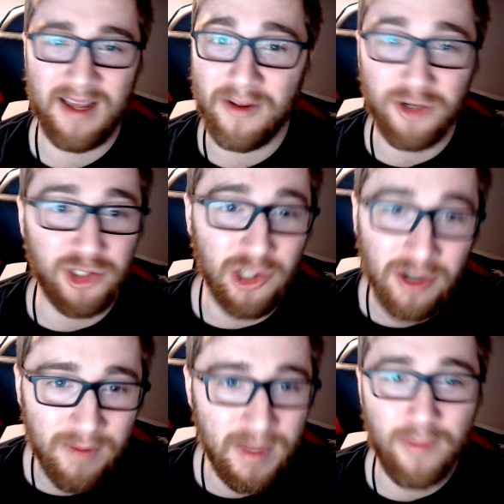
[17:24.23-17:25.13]
and there
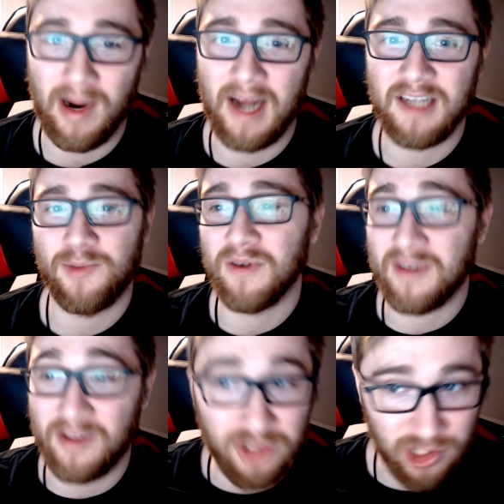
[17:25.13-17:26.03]
shouldn't be prize pools,
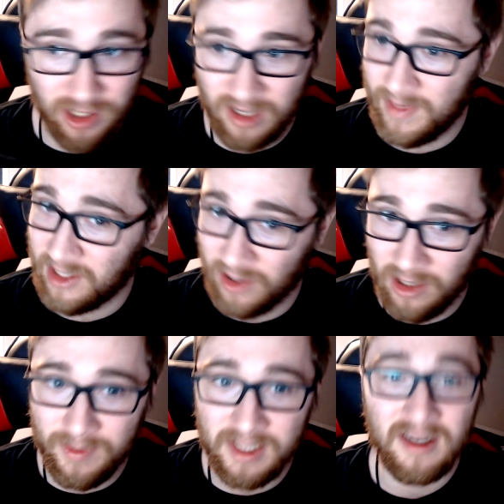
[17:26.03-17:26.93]
and there shouldn't be
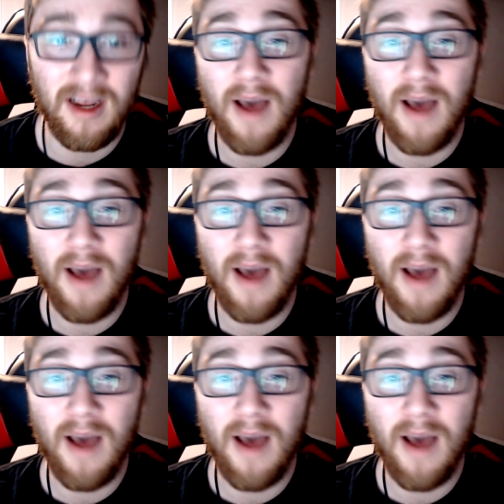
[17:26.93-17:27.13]
tournaments,